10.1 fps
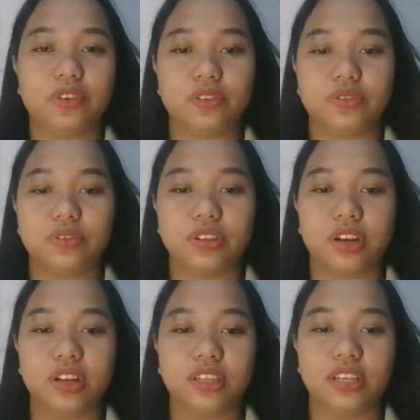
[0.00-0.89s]
focused
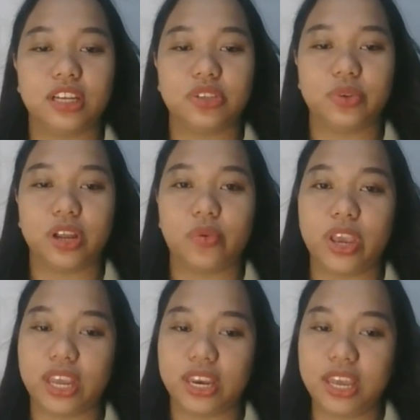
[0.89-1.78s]
on intellectual
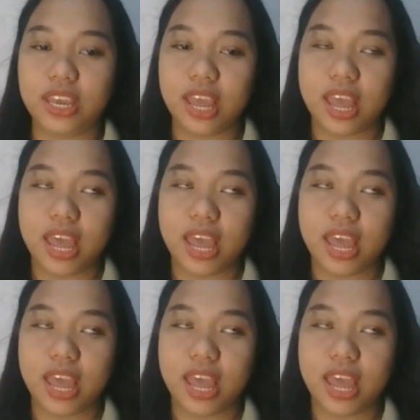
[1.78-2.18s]
awakening